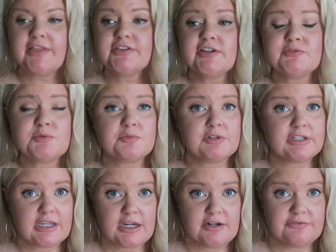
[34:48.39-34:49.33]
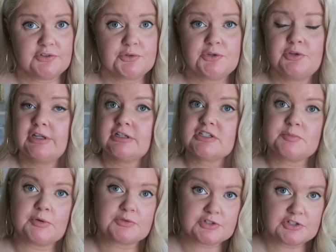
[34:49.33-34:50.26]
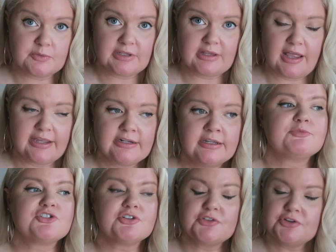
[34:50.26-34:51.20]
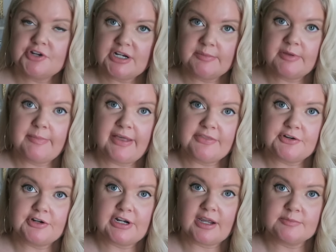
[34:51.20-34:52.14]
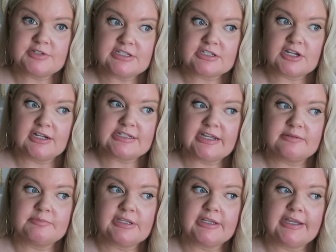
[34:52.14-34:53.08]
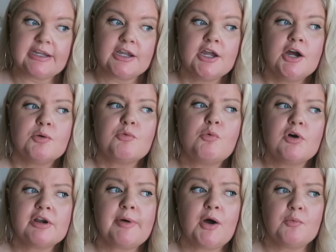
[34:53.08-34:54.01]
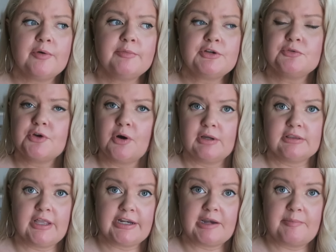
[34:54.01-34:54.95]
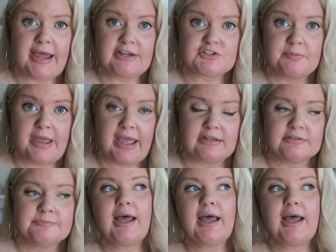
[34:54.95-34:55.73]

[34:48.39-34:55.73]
I think you have to be really careful who you get exposed to online. I'm sure there are gonna be men that are gonna come to this content and be like, well, what about women who go online and bash men?